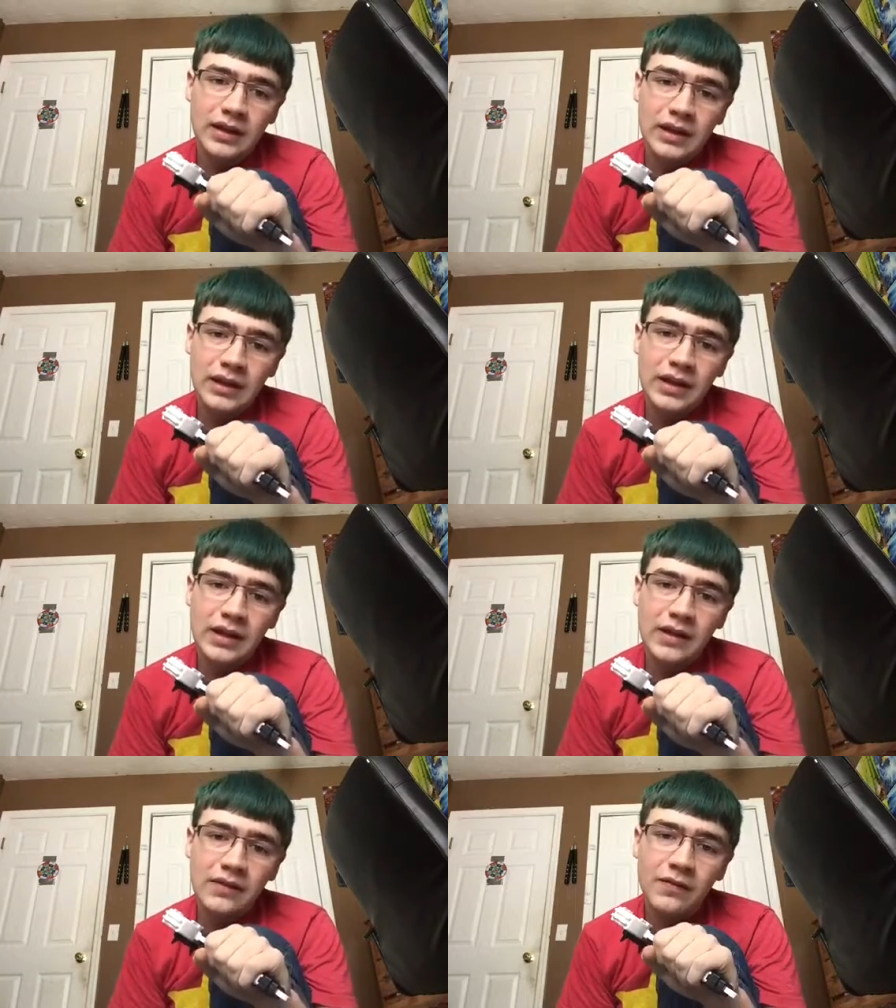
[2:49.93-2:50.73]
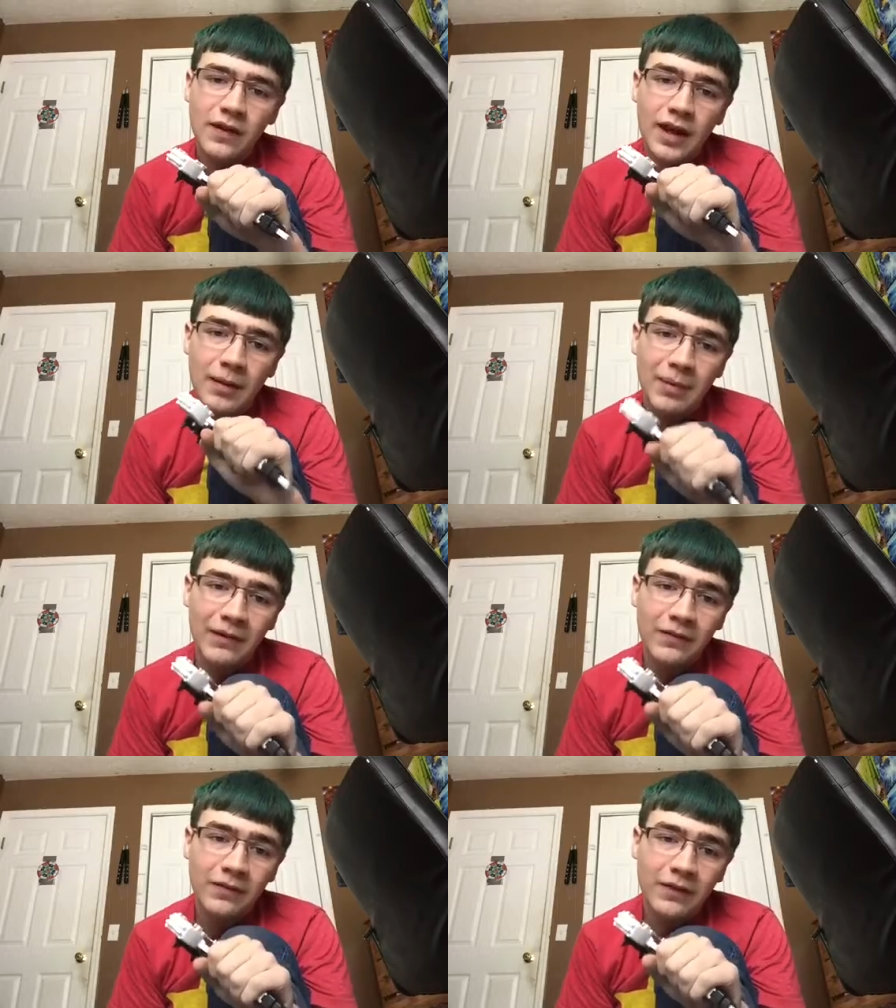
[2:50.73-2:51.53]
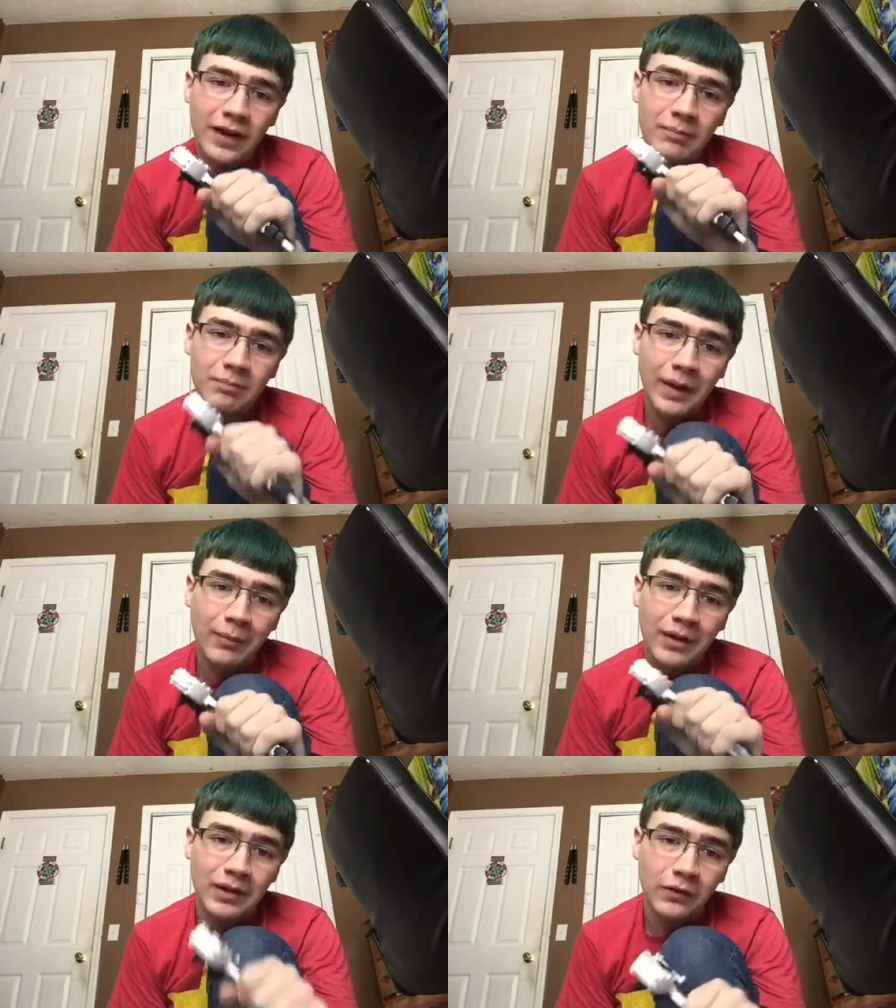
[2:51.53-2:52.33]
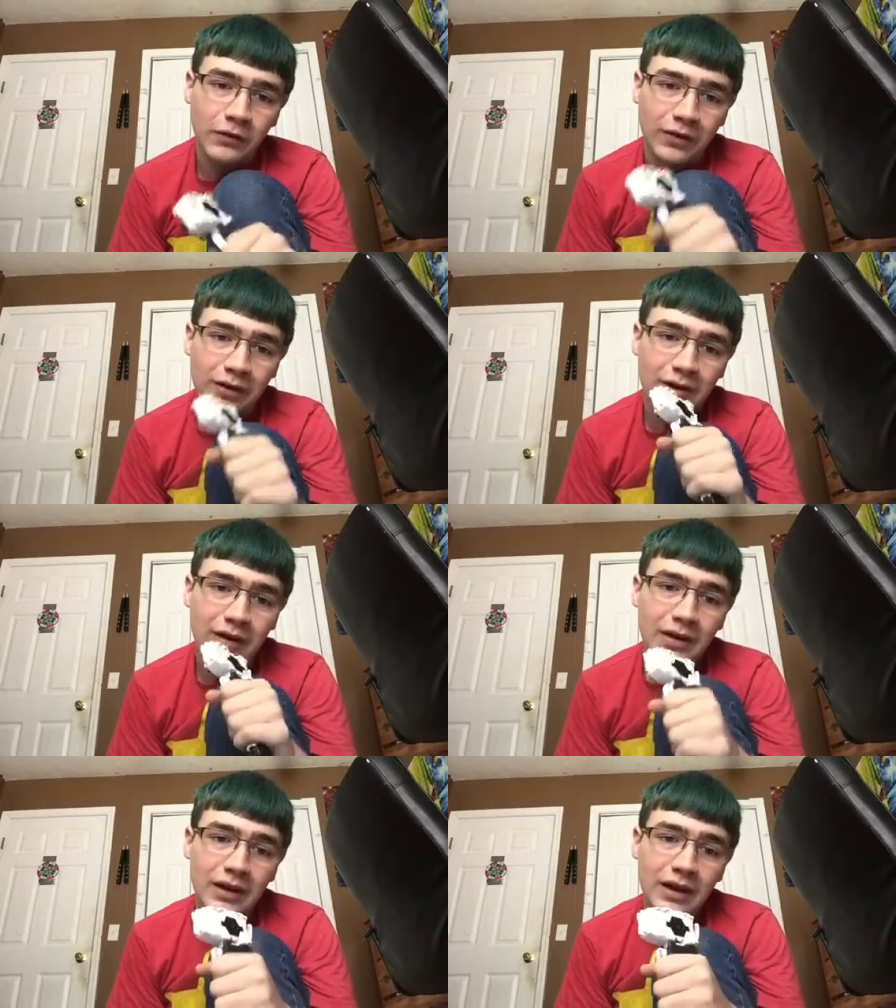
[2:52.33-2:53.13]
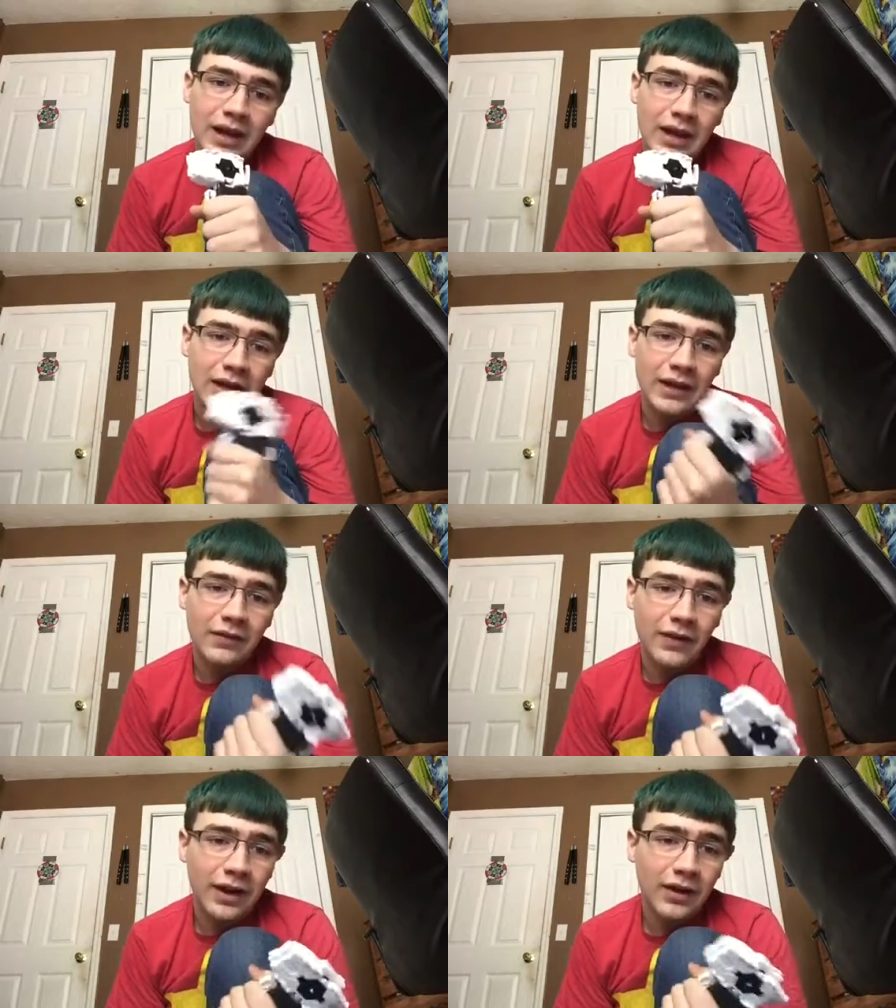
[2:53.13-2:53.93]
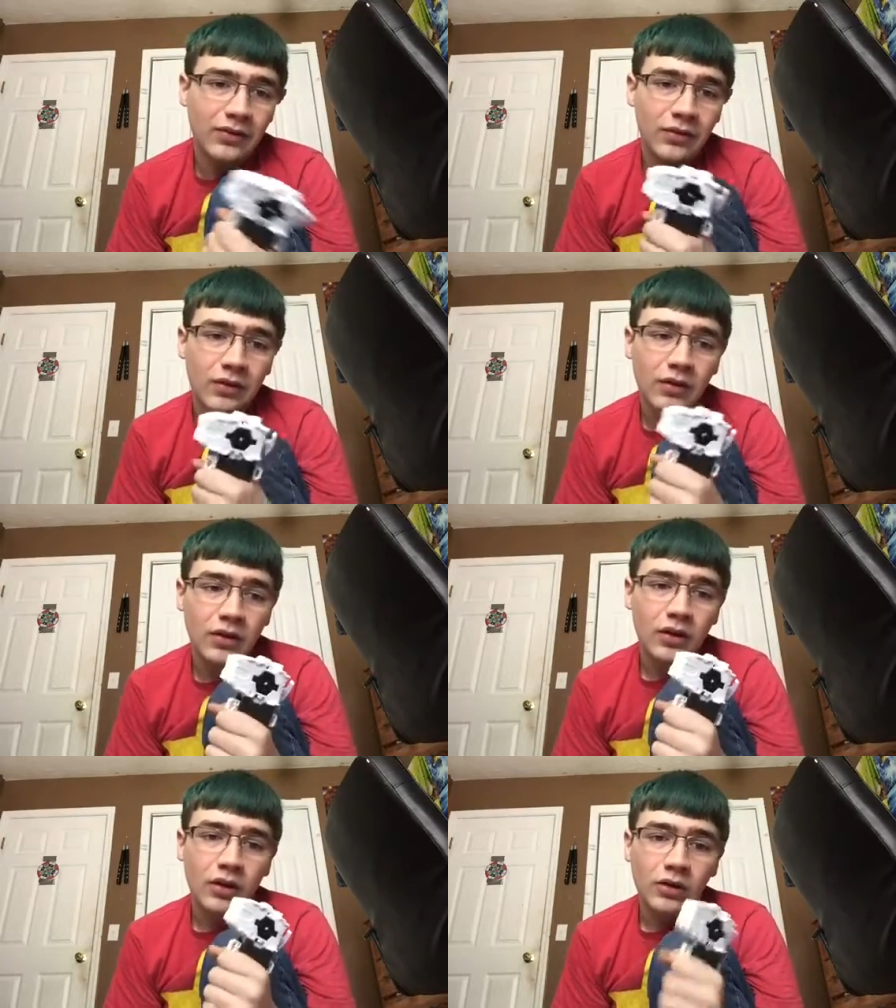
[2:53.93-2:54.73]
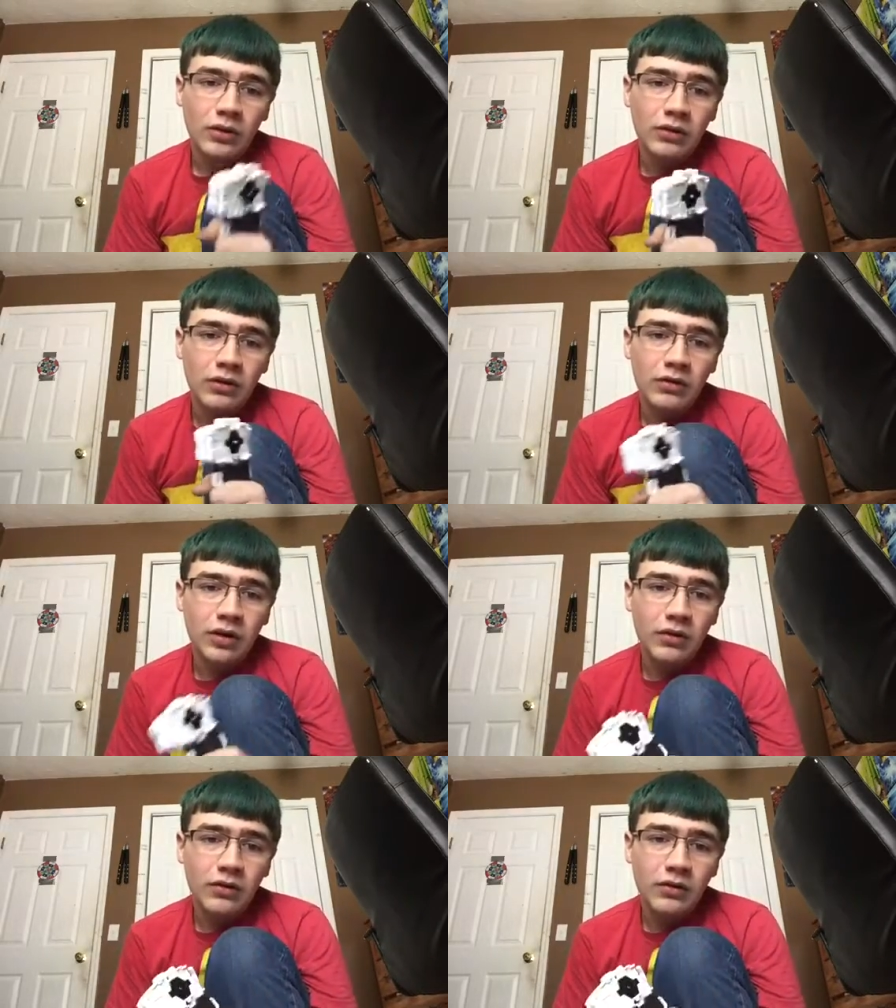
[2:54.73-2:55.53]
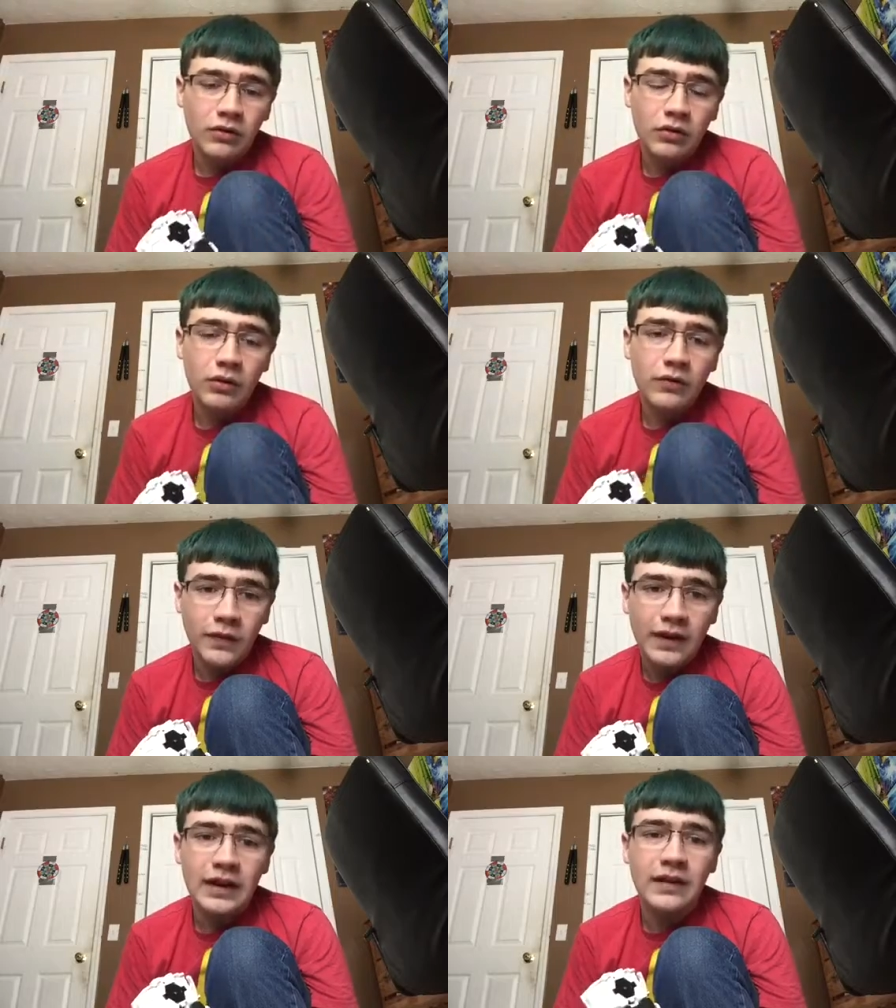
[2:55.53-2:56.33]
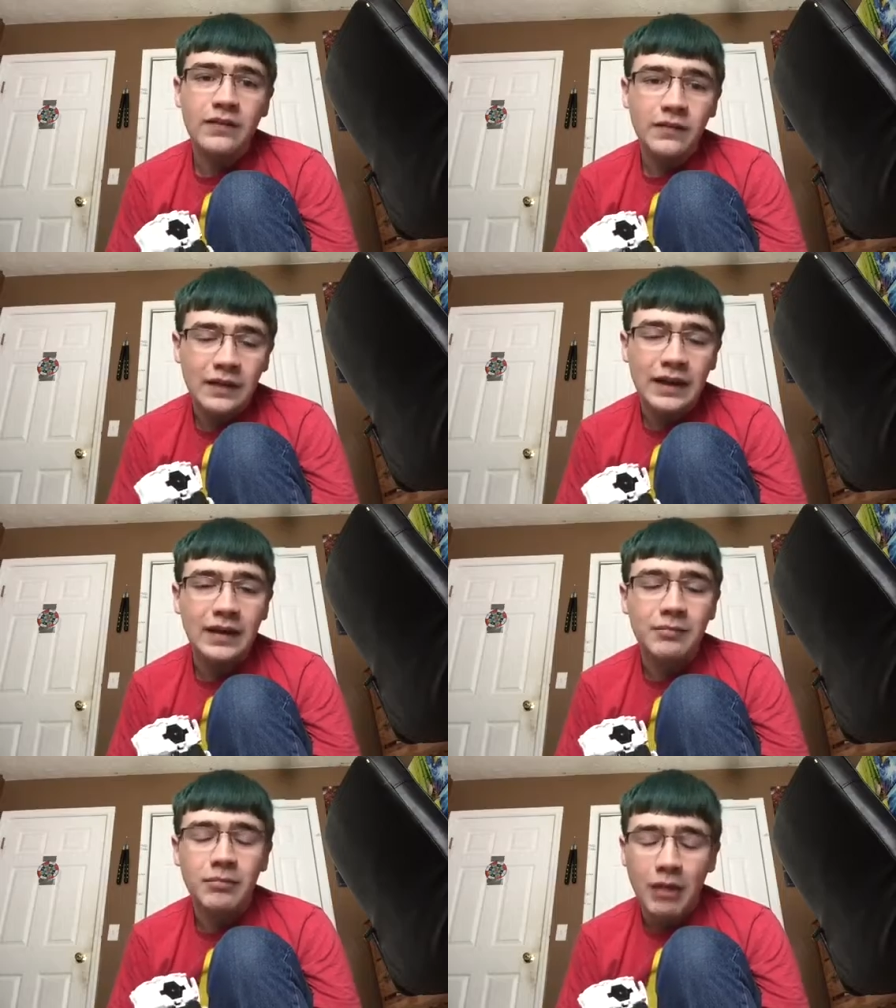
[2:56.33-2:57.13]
he is a balanced type Beyblade user, and he's on Louis Shirosagi's team.